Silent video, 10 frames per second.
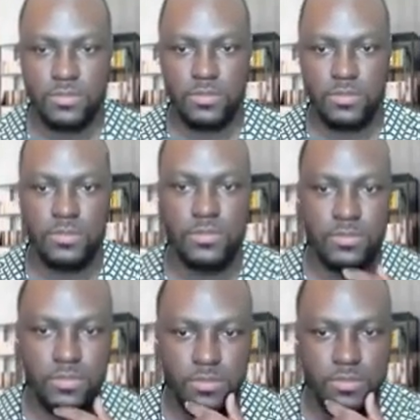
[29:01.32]

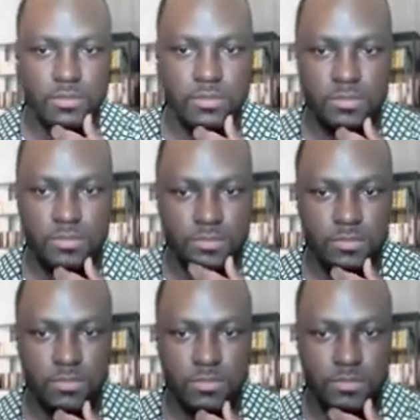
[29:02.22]

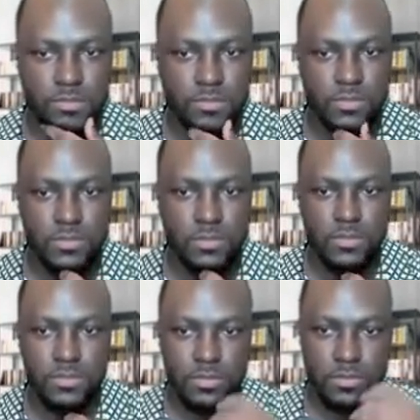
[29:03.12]

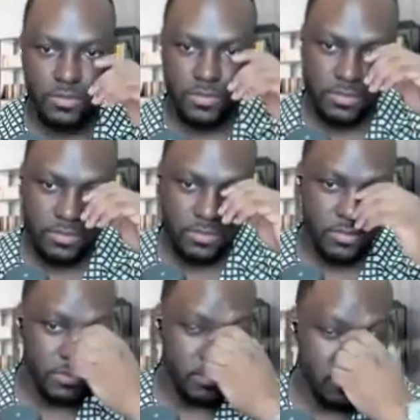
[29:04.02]

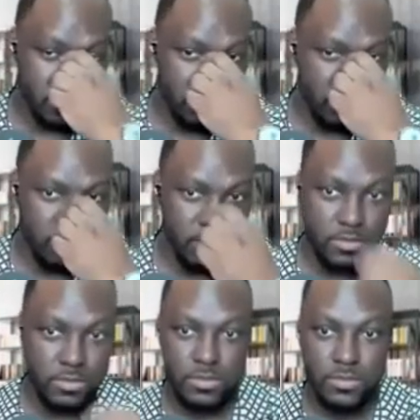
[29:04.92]

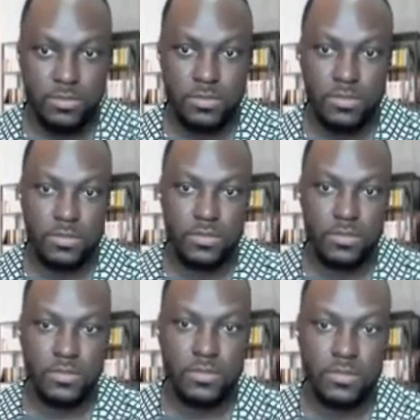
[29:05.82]

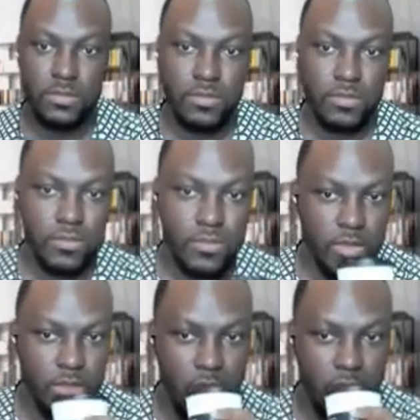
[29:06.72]

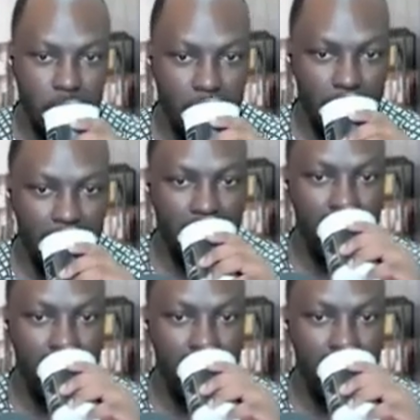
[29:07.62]
The person shown says nothing.